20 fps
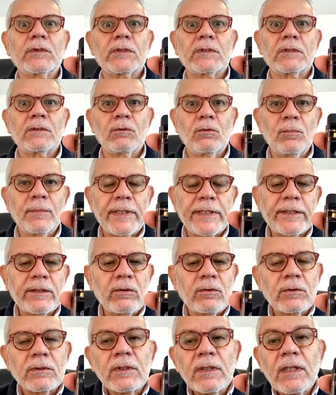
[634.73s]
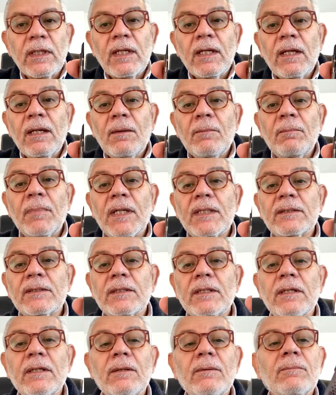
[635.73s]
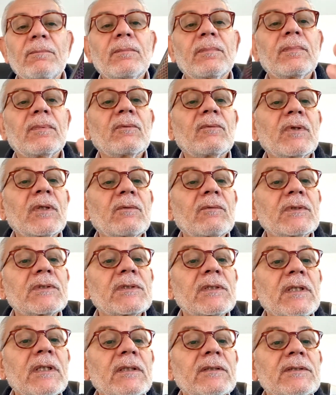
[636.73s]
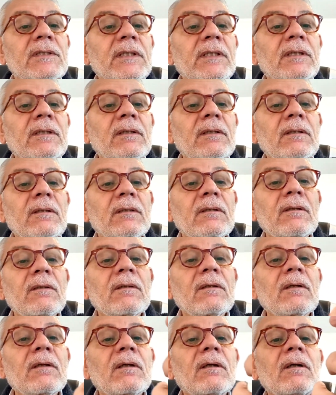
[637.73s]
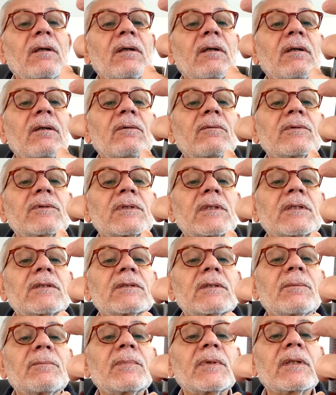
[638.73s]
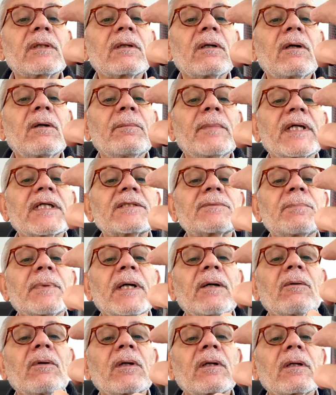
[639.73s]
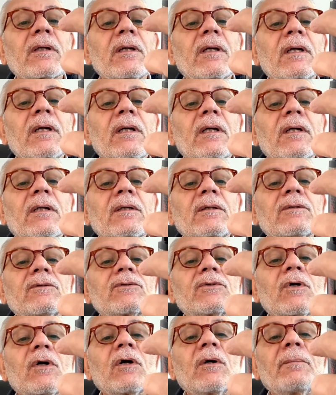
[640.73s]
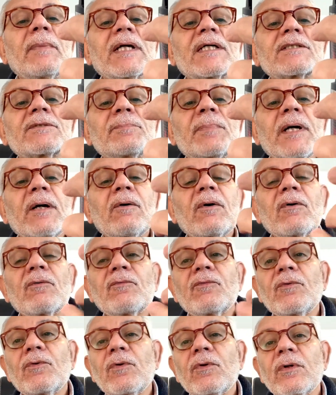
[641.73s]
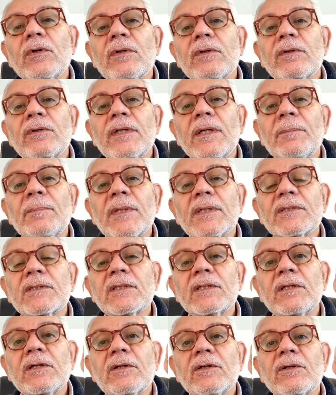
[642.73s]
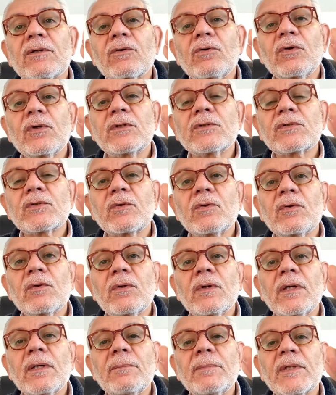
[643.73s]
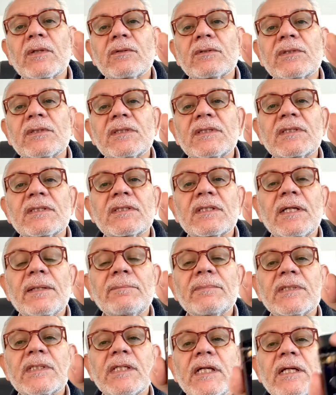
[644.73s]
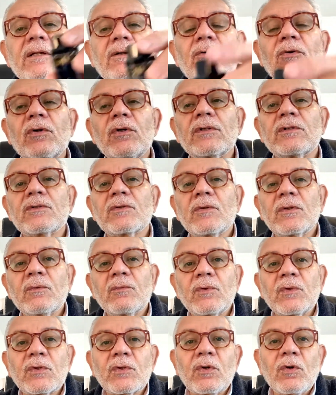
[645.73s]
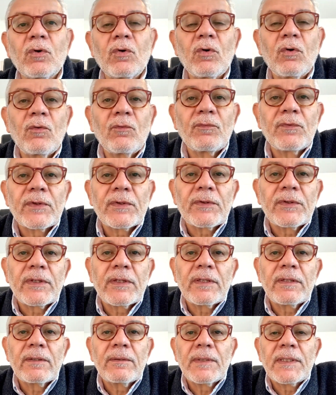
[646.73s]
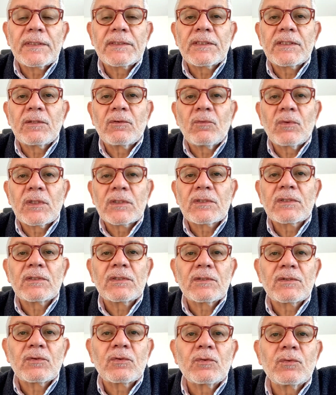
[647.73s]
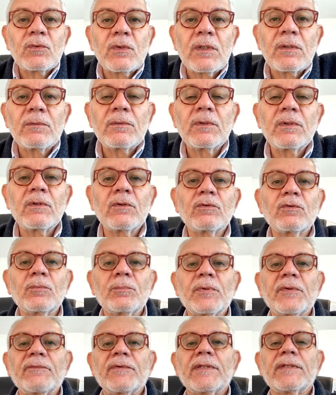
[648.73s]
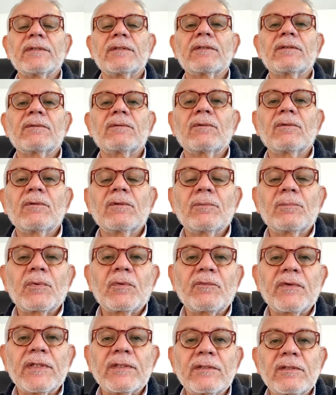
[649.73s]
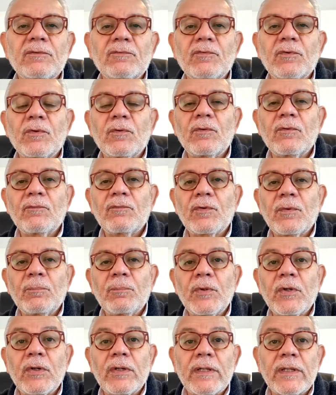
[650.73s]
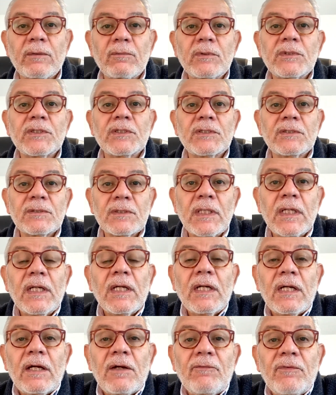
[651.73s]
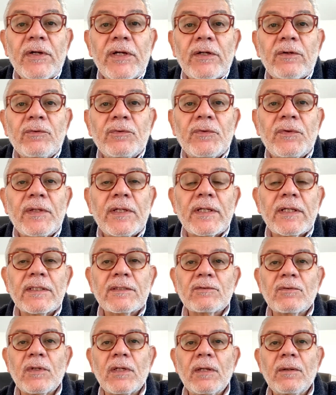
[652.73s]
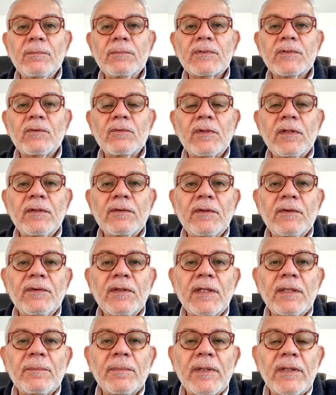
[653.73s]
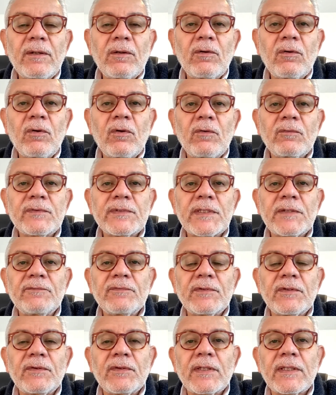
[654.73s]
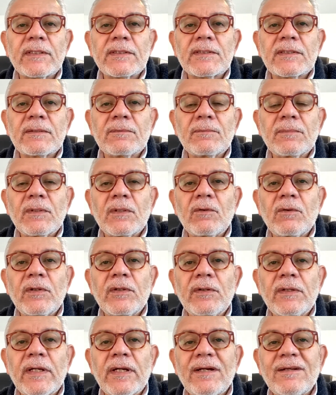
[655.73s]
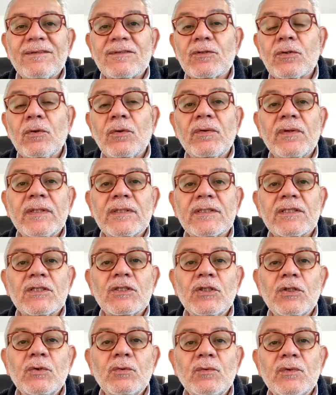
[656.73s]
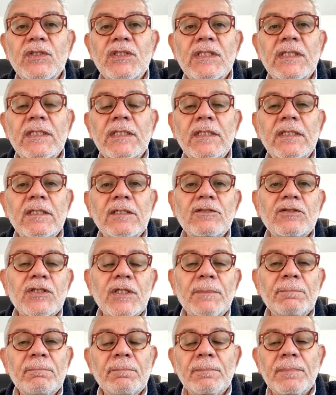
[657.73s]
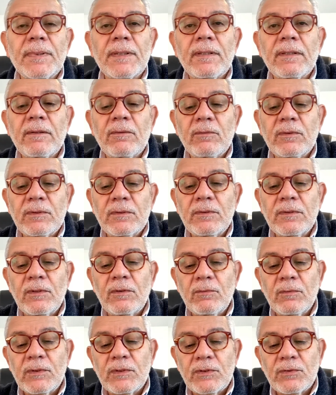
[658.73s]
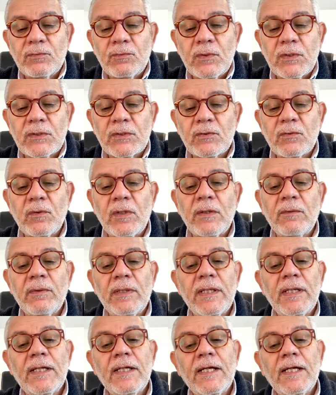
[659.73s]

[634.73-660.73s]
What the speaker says: Oh my God. But, what's that saying? It was saying something. Oh, max power. So max power for that particular coil. So because this is an MTL coil, so it wouldn't go over the 18 watts. This is to to prevent it from burning, which is a very good thing as well. So they think about a lot of safety things in there. It's got this new Genie chip, which works quite well.